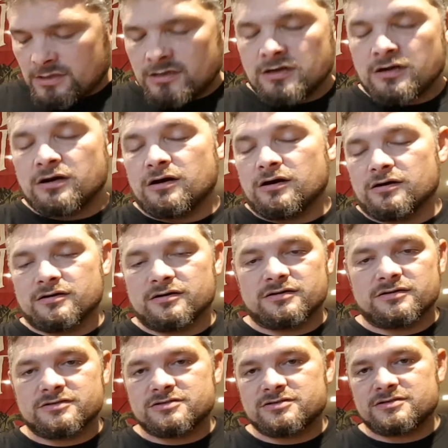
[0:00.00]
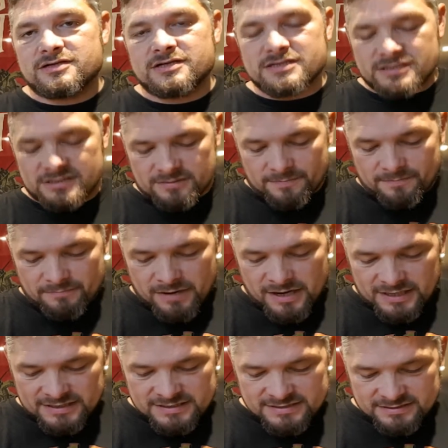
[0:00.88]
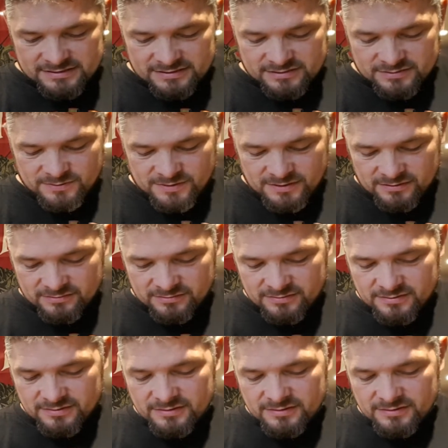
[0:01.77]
oh this is amazing as well